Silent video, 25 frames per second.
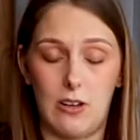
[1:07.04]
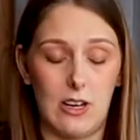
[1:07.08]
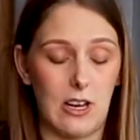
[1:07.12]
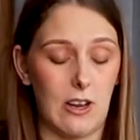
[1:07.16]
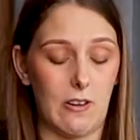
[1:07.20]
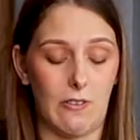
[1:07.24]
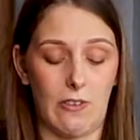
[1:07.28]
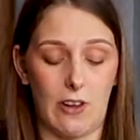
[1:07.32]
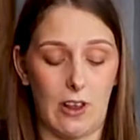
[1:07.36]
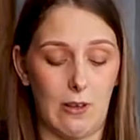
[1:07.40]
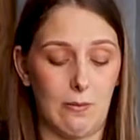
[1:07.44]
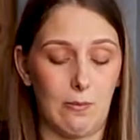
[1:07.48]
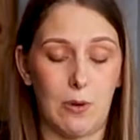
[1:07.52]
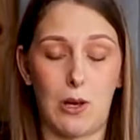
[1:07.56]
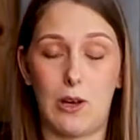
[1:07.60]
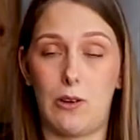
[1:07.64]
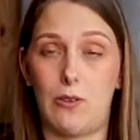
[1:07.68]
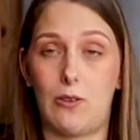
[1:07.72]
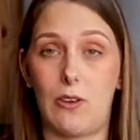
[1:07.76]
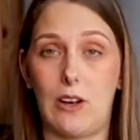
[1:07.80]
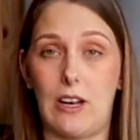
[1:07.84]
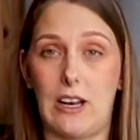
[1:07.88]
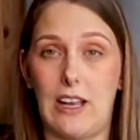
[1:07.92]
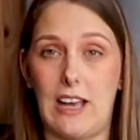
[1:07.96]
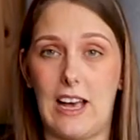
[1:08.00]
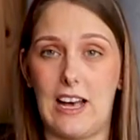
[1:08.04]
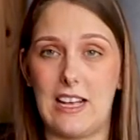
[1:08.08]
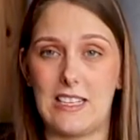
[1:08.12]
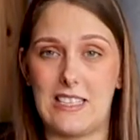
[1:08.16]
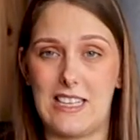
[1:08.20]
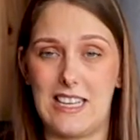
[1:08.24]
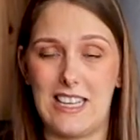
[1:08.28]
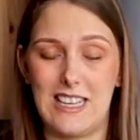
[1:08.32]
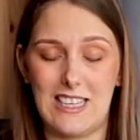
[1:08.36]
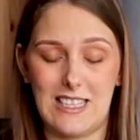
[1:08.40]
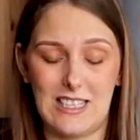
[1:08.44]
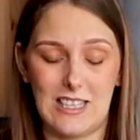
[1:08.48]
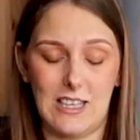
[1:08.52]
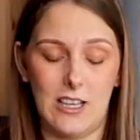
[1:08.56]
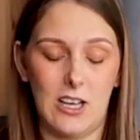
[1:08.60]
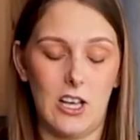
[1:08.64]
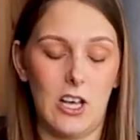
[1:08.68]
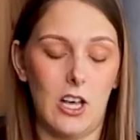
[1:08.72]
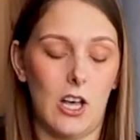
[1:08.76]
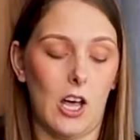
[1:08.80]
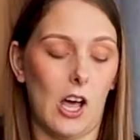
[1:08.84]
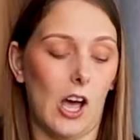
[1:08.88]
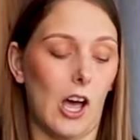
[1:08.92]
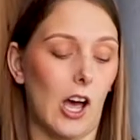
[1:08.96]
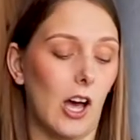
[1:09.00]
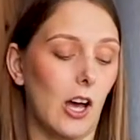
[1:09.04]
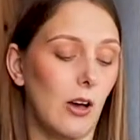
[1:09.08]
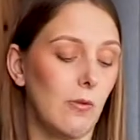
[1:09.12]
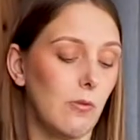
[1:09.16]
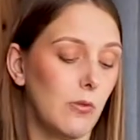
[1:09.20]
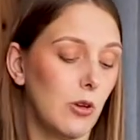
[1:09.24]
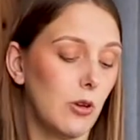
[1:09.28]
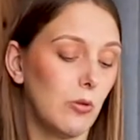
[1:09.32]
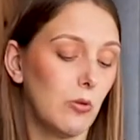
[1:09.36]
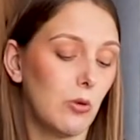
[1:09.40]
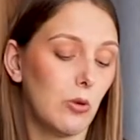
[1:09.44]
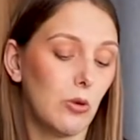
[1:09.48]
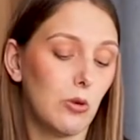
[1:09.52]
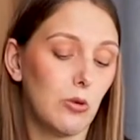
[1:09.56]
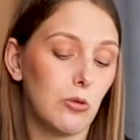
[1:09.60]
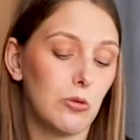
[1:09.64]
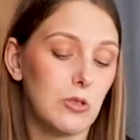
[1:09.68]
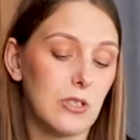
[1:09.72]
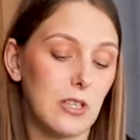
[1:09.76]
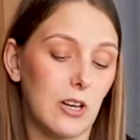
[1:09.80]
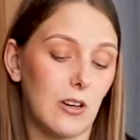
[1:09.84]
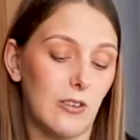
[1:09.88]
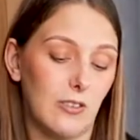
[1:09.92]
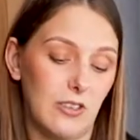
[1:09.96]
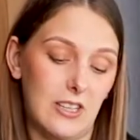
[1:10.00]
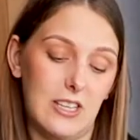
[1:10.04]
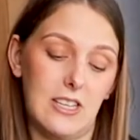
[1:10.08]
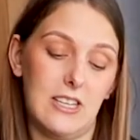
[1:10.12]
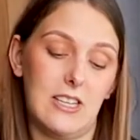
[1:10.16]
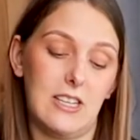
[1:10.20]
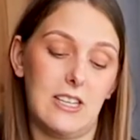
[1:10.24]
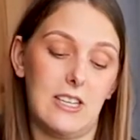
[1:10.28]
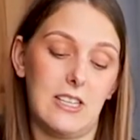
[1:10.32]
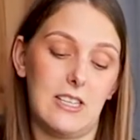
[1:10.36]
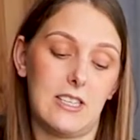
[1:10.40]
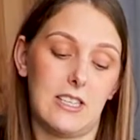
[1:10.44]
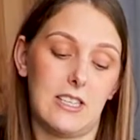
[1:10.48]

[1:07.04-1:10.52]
leave it perfectly as it is. You will also need